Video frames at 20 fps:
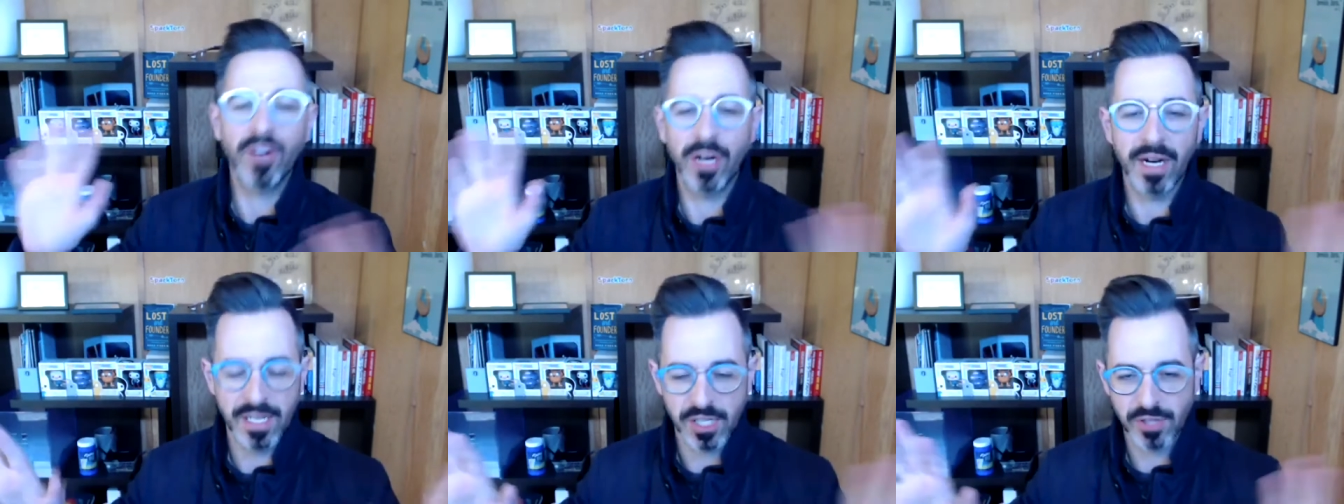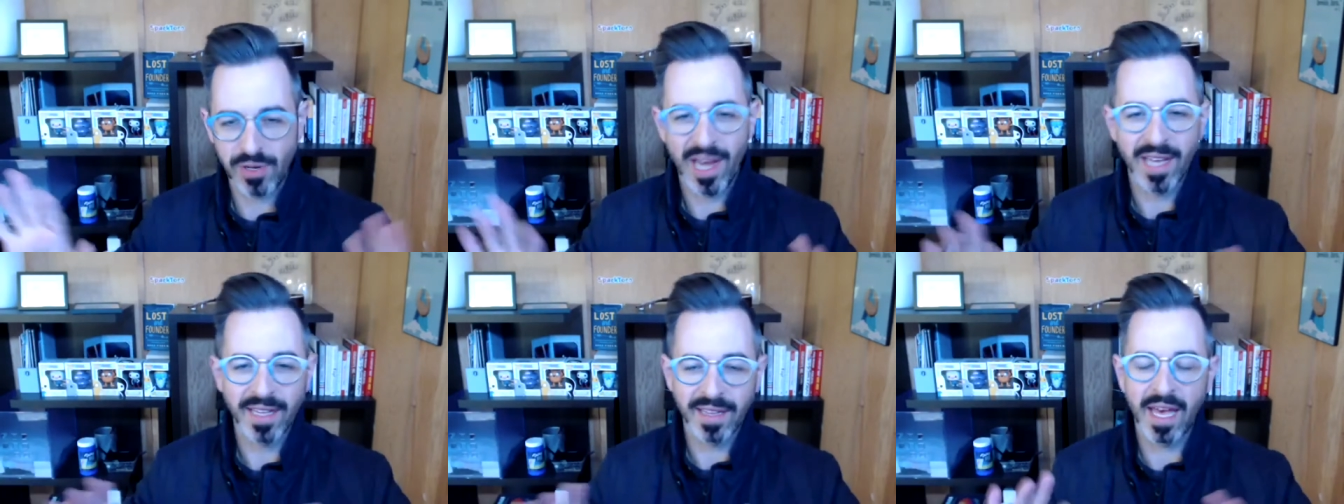it is
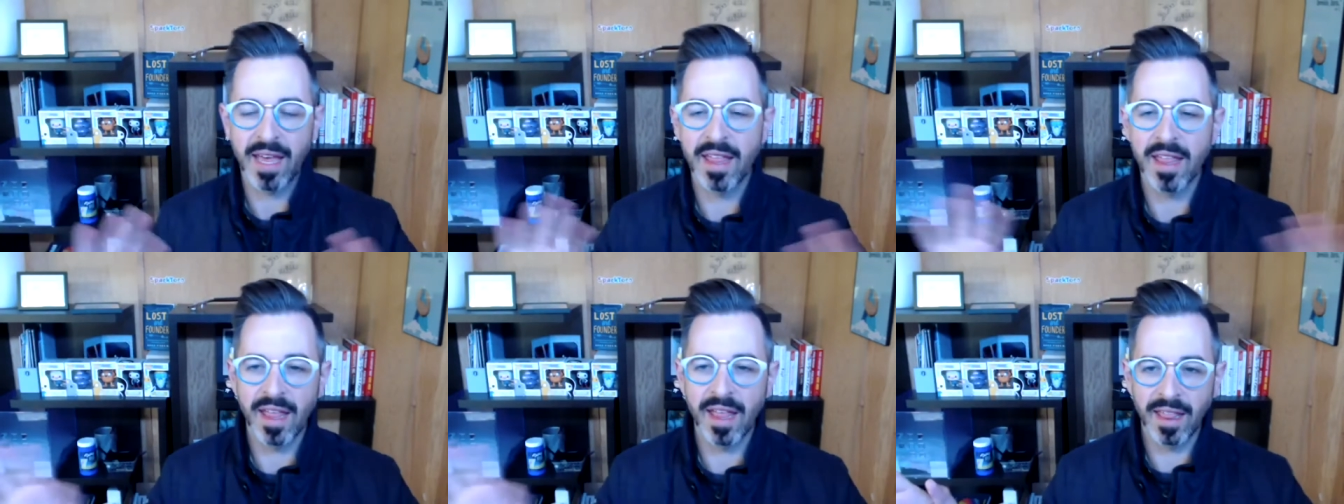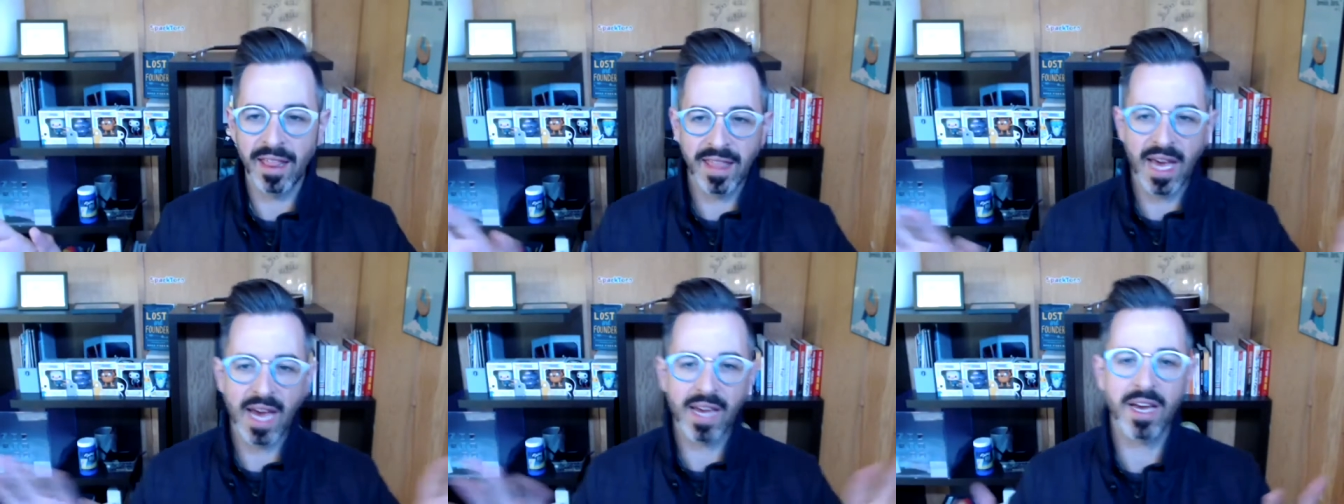right that,
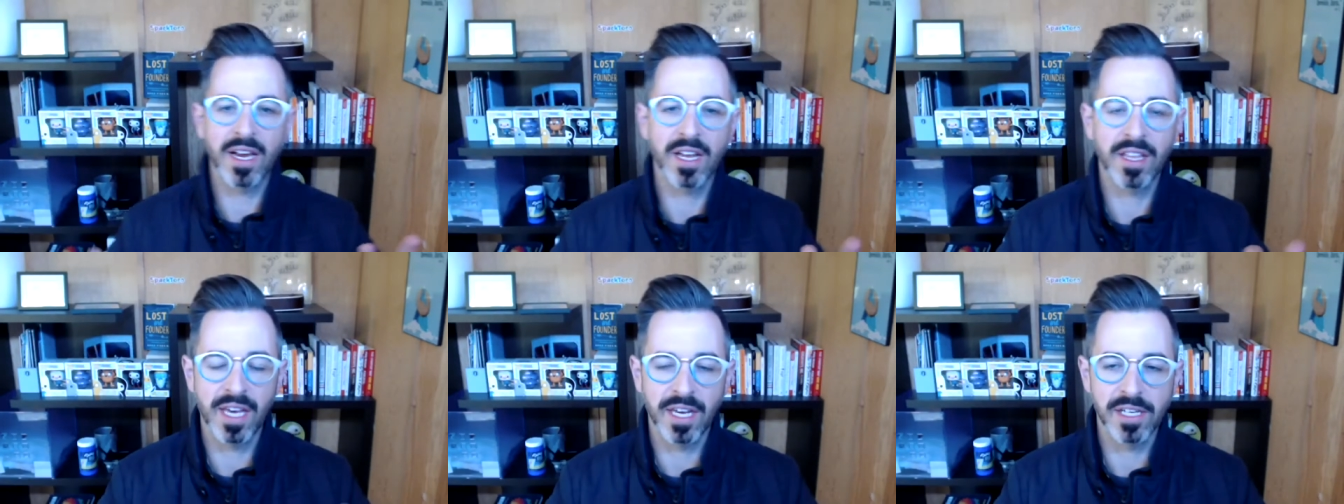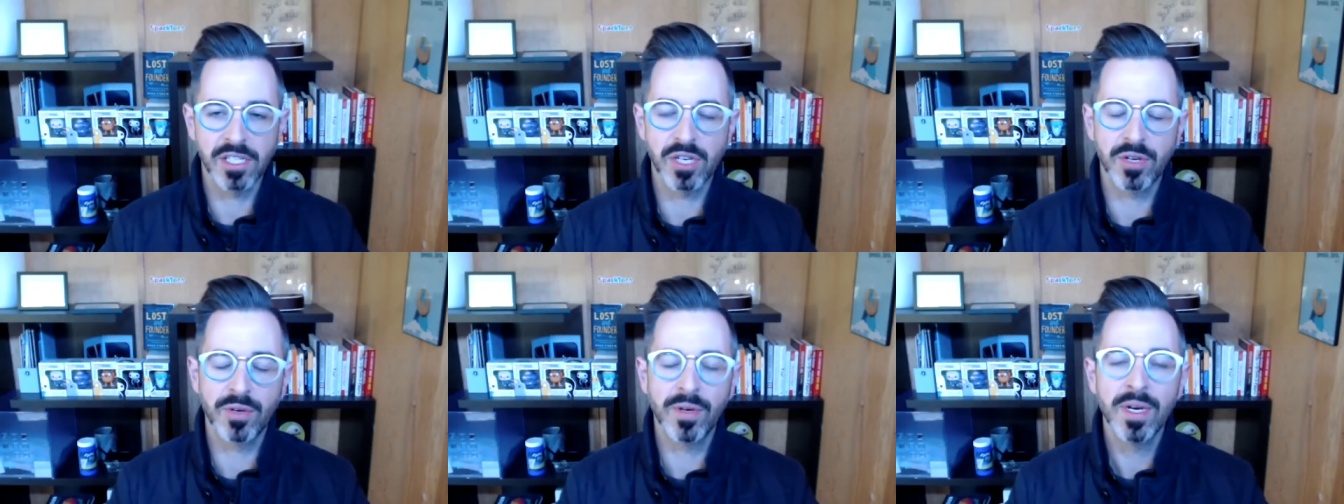that kind of thing and
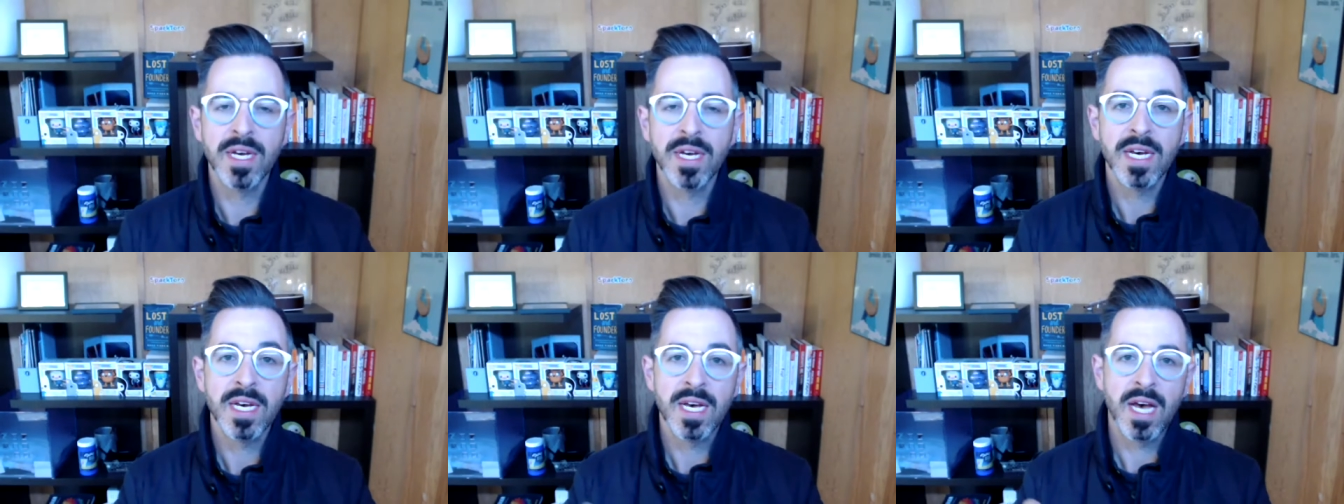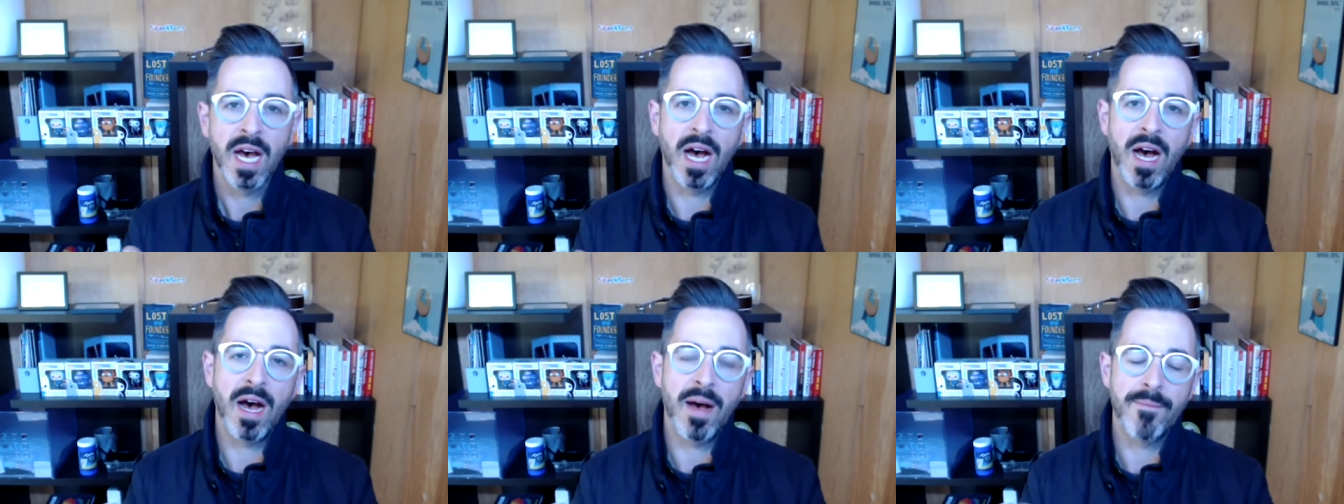so
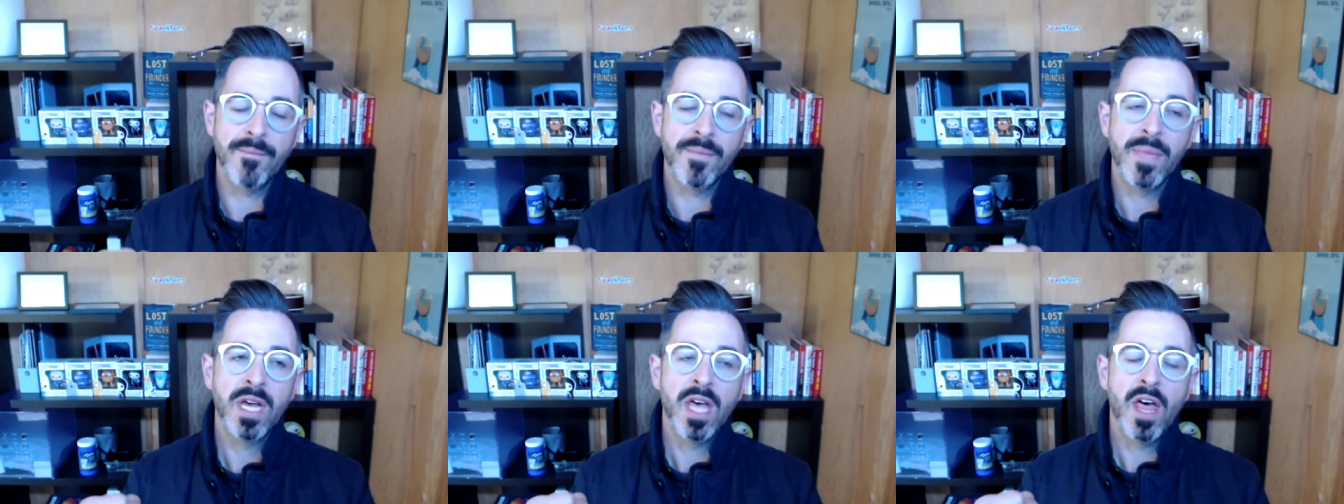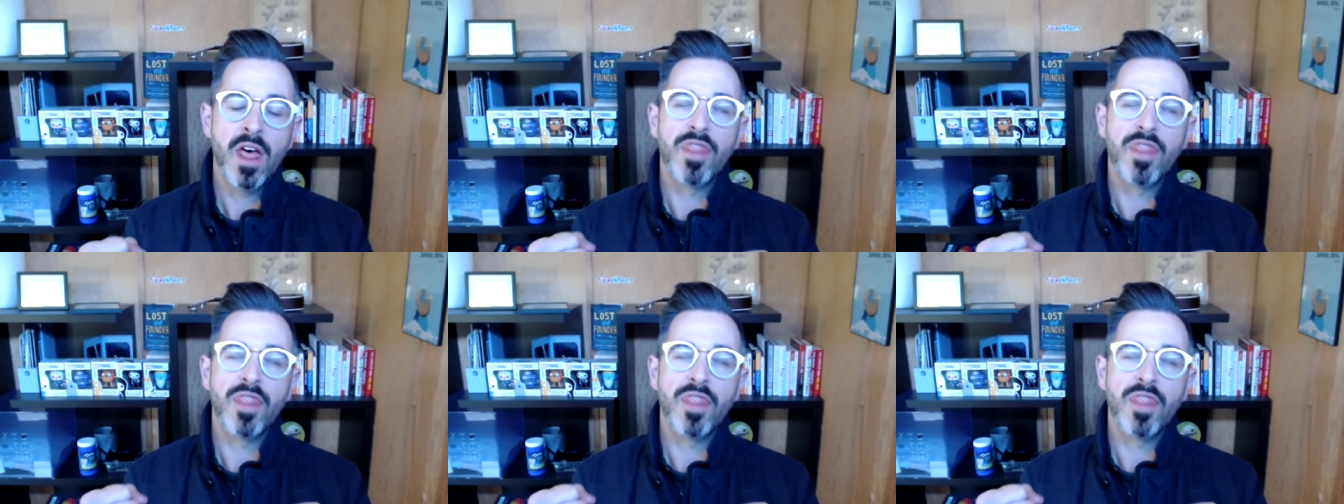um,